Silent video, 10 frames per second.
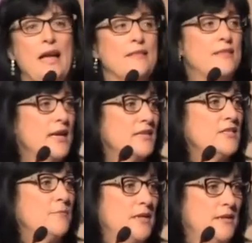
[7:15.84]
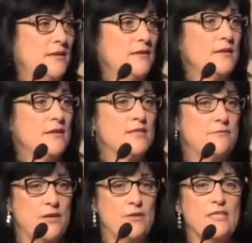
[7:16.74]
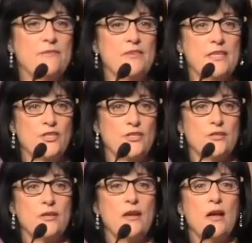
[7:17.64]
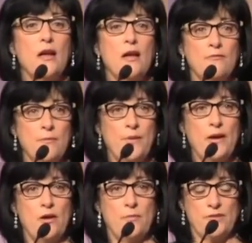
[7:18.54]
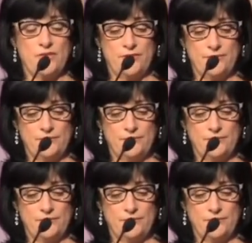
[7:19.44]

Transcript: And that to me is the very definition of empowerment.